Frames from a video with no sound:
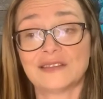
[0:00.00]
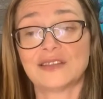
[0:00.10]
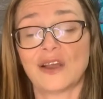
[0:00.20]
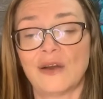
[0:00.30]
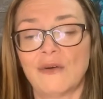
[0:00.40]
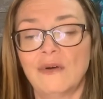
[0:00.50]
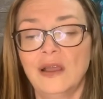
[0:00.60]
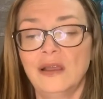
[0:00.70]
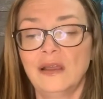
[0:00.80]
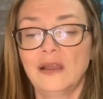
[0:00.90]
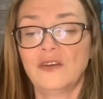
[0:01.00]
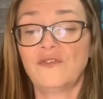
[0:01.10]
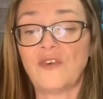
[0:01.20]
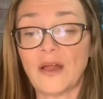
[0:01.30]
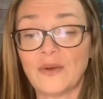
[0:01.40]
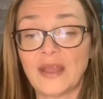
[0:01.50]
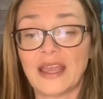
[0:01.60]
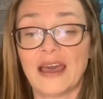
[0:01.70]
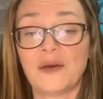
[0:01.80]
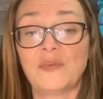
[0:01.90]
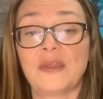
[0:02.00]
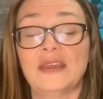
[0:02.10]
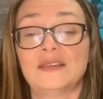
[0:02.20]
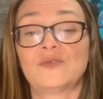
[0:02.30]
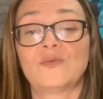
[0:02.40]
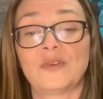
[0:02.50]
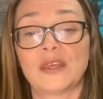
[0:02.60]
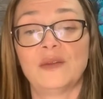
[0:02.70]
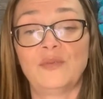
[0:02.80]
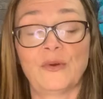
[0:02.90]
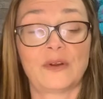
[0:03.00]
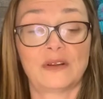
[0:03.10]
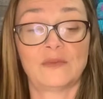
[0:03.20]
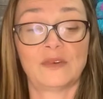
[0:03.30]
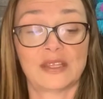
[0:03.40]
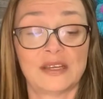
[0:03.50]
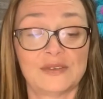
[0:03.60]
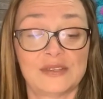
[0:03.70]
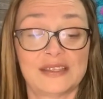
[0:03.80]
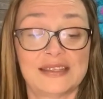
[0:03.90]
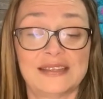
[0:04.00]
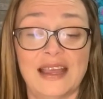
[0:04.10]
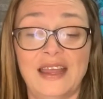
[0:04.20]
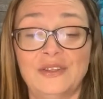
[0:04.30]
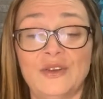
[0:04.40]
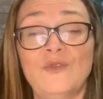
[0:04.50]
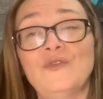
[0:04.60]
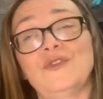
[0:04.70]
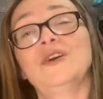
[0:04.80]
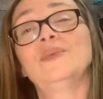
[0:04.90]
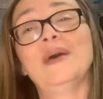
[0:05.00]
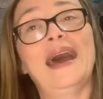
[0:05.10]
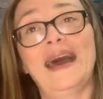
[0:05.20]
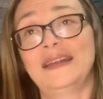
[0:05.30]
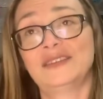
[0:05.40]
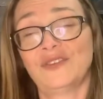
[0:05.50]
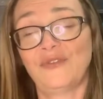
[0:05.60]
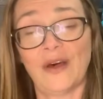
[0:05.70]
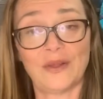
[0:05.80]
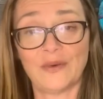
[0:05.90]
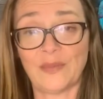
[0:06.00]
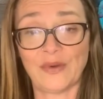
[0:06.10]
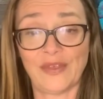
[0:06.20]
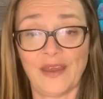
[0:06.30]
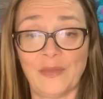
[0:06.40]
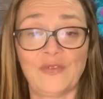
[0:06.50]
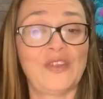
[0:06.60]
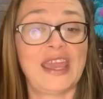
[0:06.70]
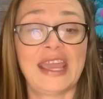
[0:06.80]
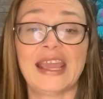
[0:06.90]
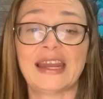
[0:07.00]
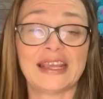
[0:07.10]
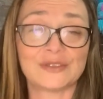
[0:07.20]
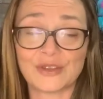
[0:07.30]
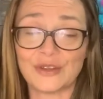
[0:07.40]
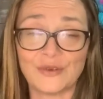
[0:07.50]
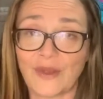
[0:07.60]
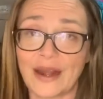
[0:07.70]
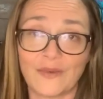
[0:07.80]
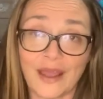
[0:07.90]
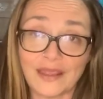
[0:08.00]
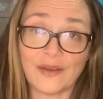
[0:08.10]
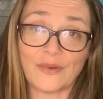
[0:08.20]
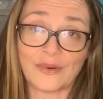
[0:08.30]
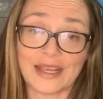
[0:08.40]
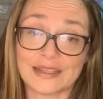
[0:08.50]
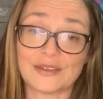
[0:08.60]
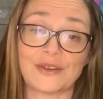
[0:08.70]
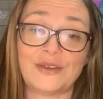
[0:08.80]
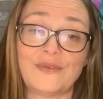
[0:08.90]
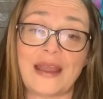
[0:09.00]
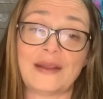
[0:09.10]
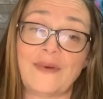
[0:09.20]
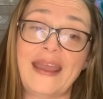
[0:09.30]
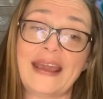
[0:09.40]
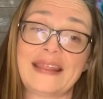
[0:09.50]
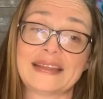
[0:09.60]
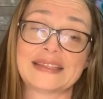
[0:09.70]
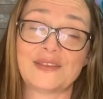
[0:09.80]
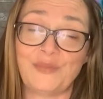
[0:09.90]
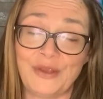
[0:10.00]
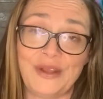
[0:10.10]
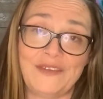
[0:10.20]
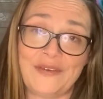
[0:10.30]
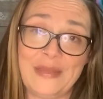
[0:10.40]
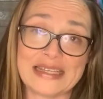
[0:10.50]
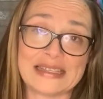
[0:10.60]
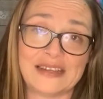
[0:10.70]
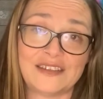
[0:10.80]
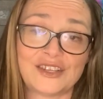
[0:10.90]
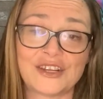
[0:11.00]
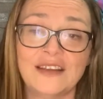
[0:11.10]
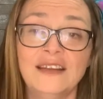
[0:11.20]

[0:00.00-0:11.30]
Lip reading: So following up is really important with the hostesses, and don't feel bad to follow up with them. If they can't answer you right away, they won't answer you right away. That's the beauty of a message.